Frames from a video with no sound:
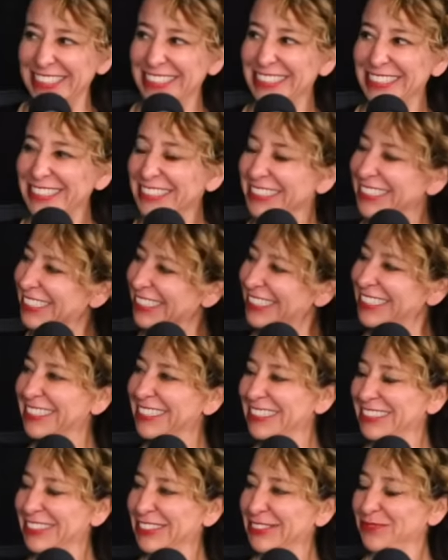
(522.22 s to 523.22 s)

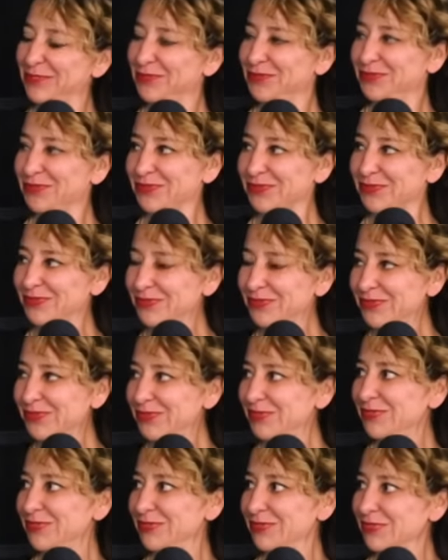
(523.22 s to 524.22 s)

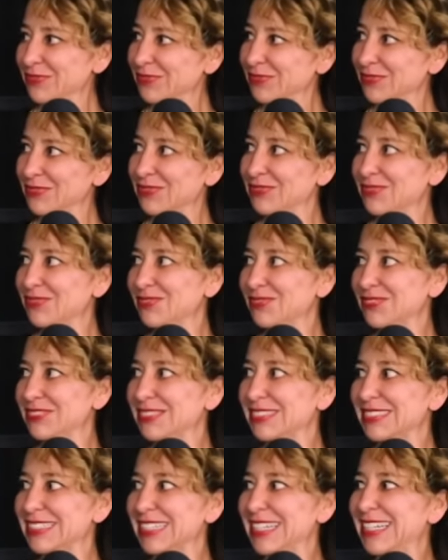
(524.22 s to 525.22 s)

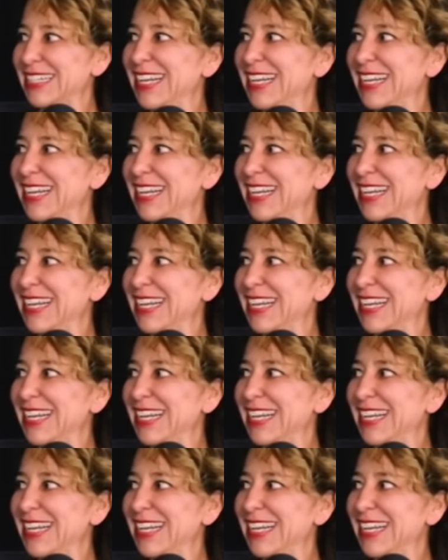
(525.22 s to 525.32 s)
This person isn't speaking.